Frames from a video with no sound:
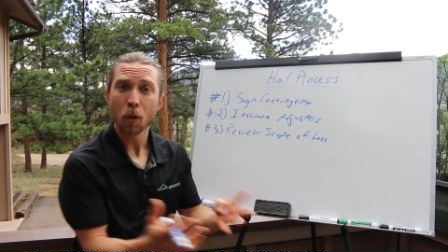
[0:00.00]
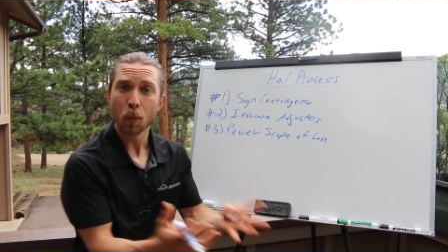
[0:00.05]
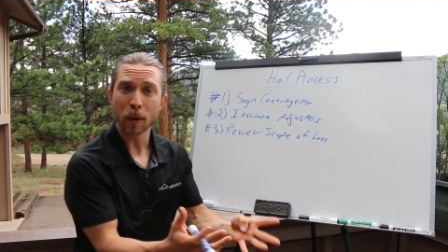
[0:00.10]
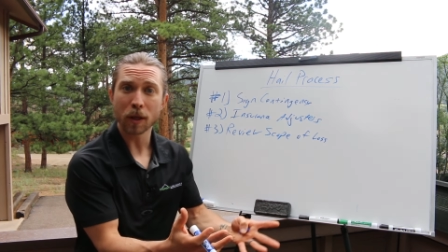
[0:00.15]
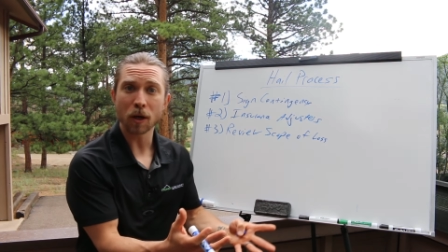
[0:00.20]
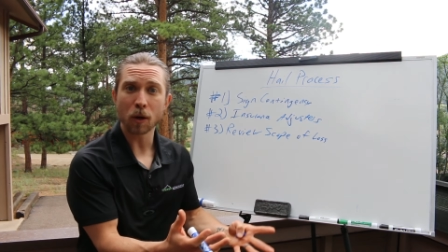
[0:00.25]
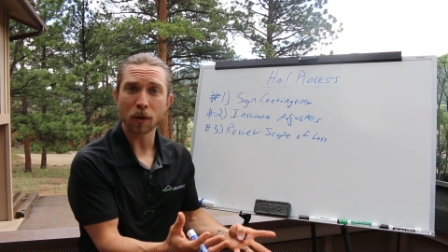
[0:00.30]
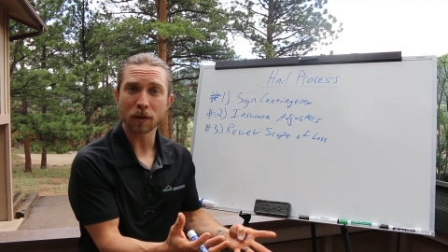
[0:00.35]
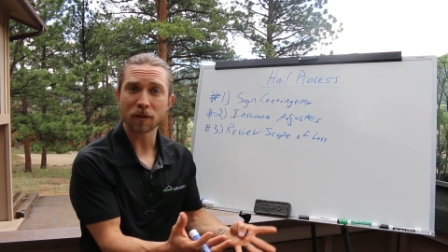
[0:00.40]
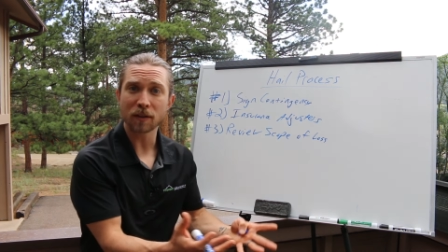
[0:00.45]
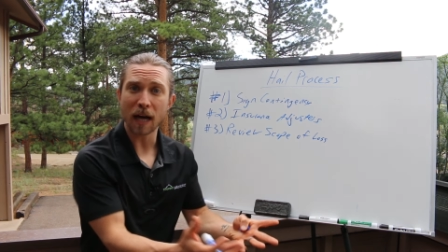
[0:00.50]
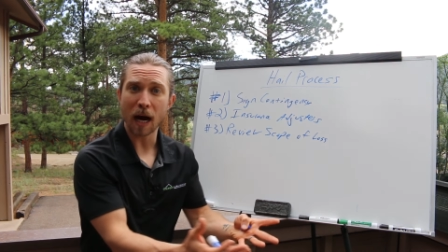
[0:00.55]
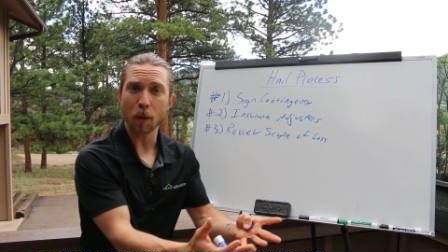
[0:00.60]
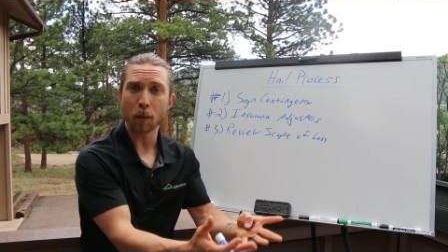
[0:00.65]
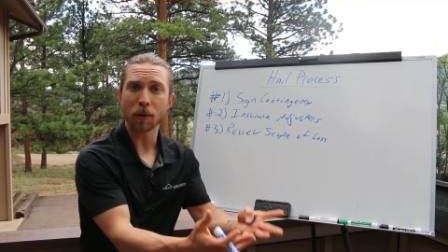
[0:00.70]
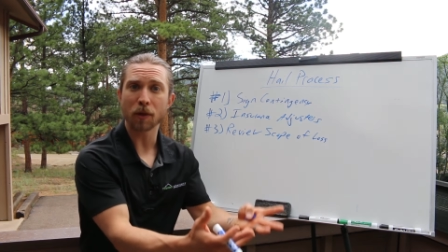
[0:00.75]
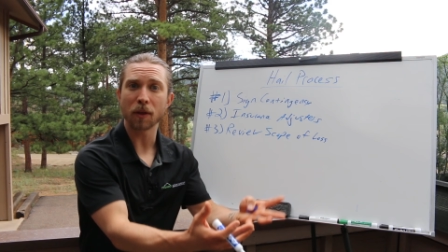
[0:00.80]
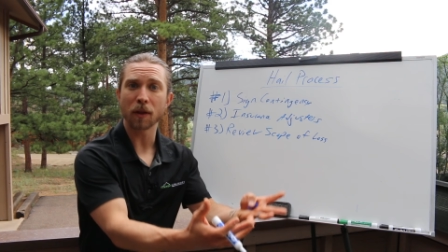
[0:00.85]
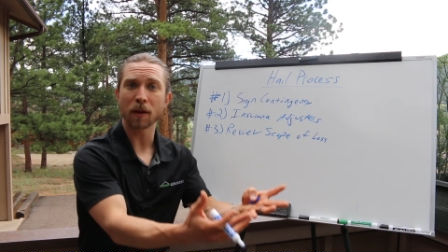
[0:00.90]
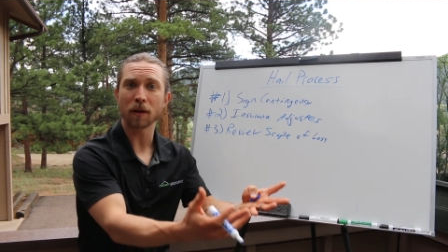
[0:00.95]
we know it's not
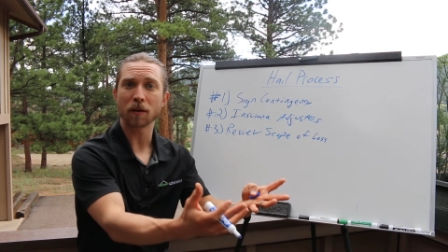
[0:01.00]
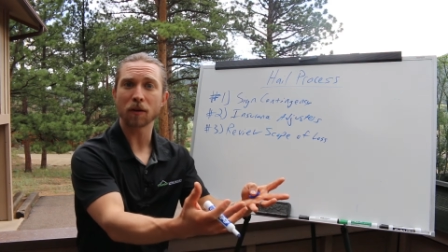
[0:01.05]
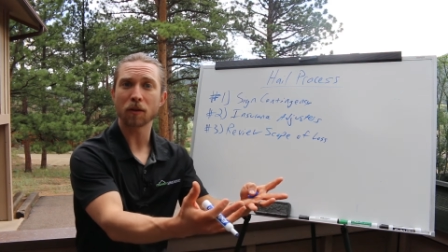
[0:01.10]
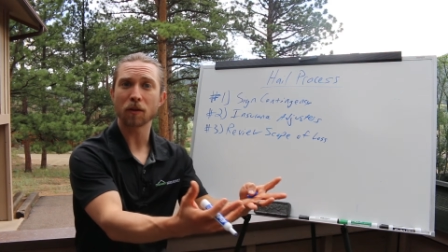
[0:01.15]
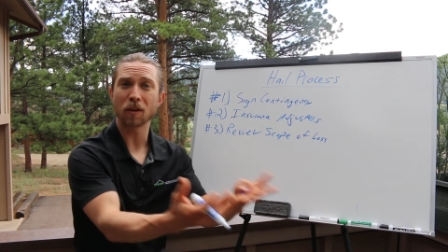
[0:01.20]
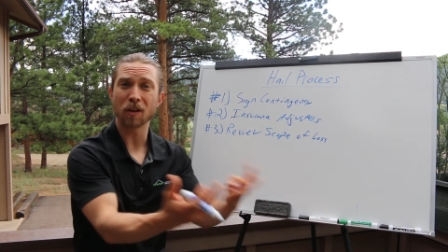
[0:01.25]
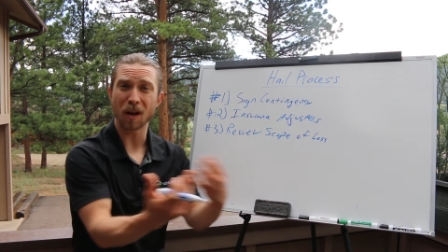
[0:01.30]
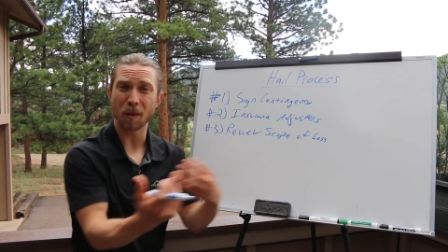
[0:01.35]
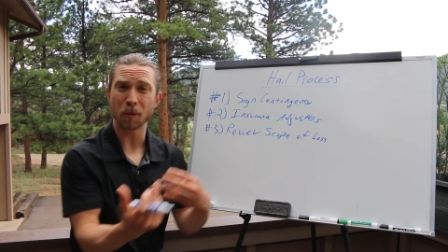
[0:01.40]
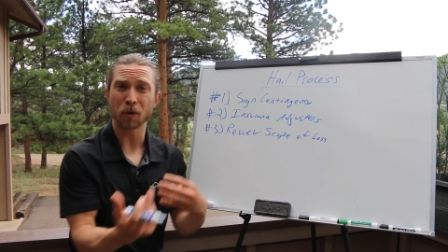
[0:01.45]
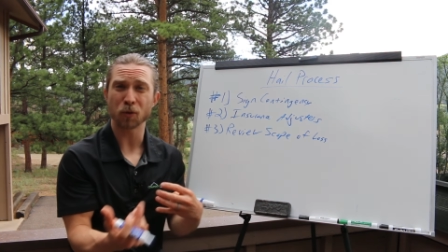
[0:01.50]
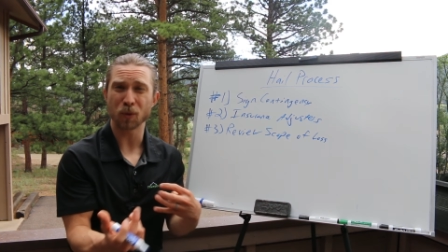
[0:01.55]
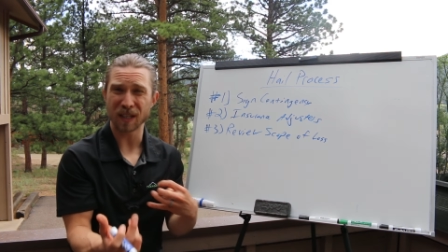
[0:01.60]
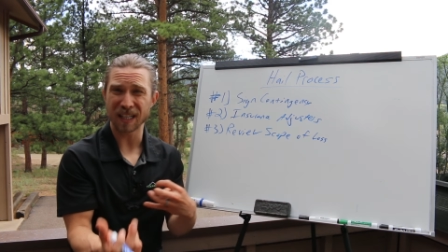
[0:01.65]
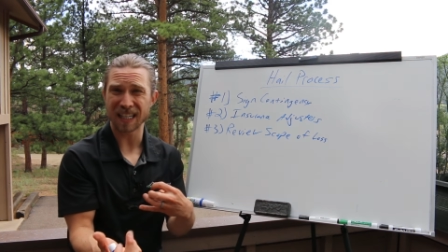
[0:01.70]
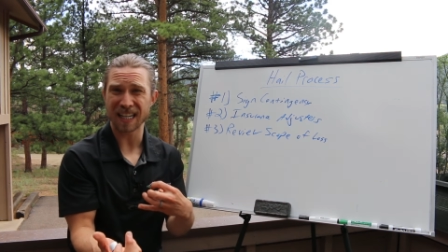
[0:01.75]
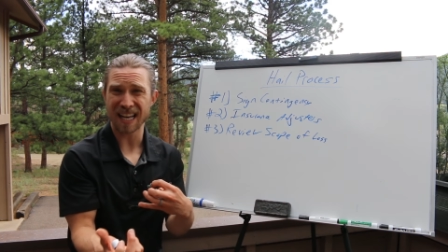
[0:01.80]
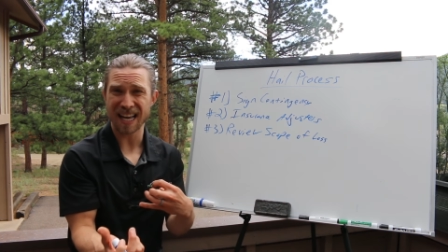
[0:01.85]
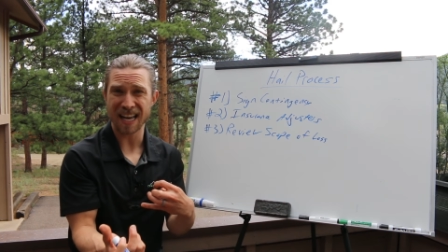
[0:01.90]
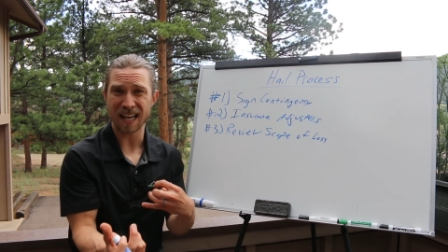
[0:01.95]
within the numbers we
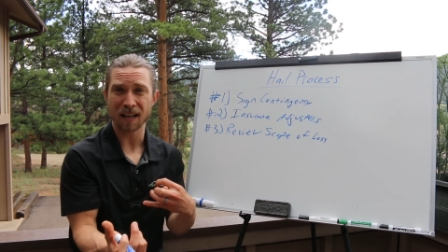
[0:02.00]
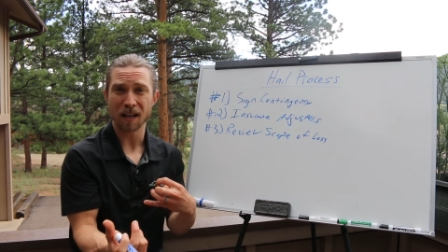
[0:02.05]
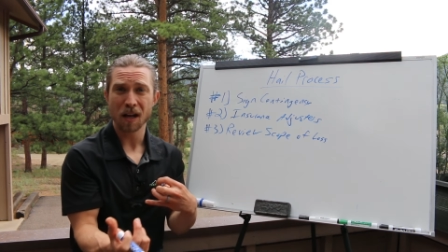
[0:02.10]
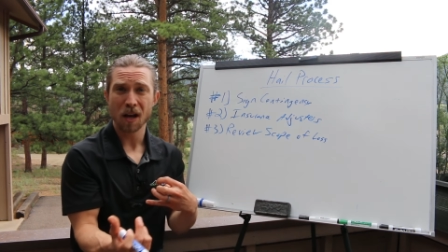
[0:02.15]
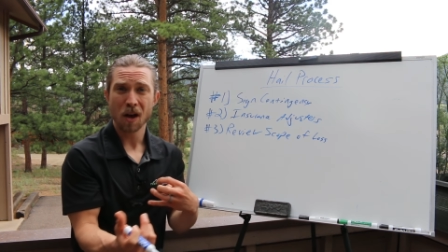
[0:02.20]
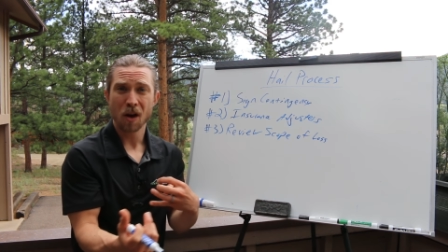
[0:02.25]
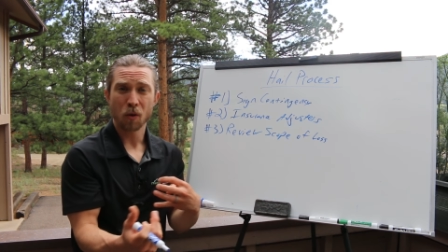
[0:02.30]
need to hit,